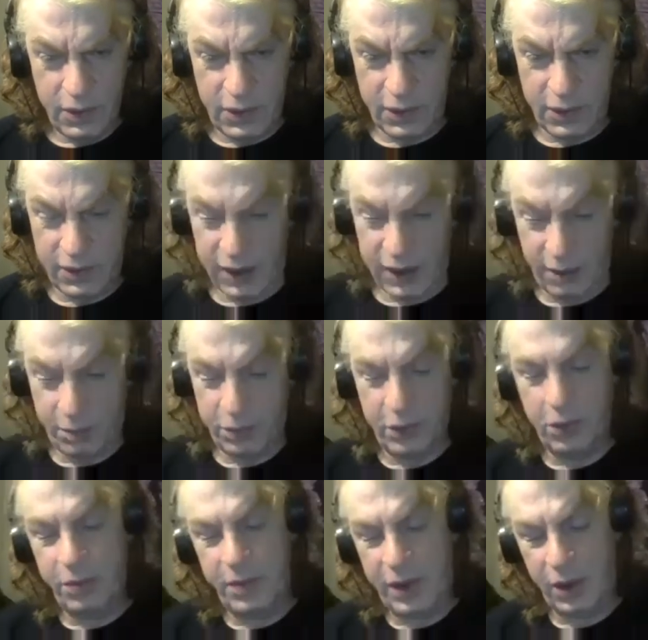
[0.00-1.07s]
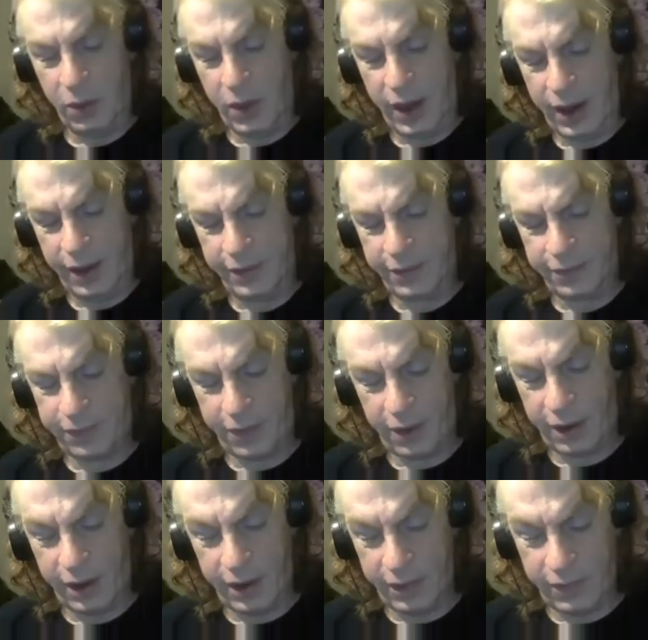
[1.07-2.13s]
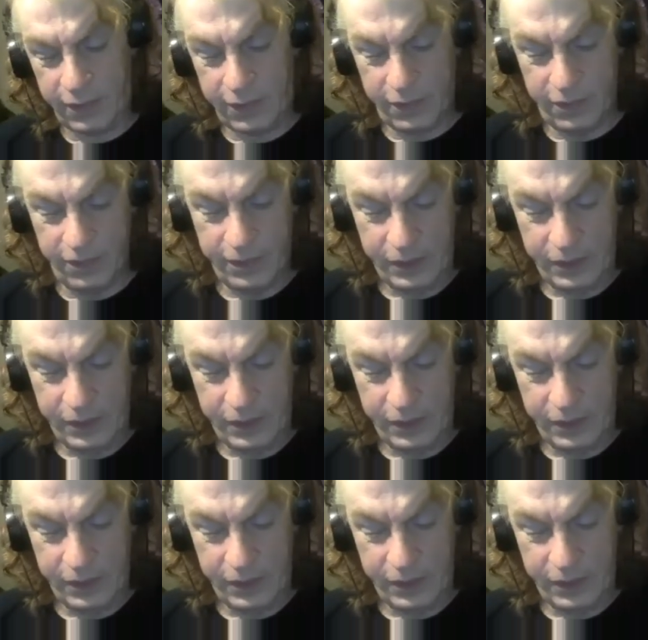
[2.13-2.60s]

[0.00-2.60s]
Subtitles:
just like blew me away as far as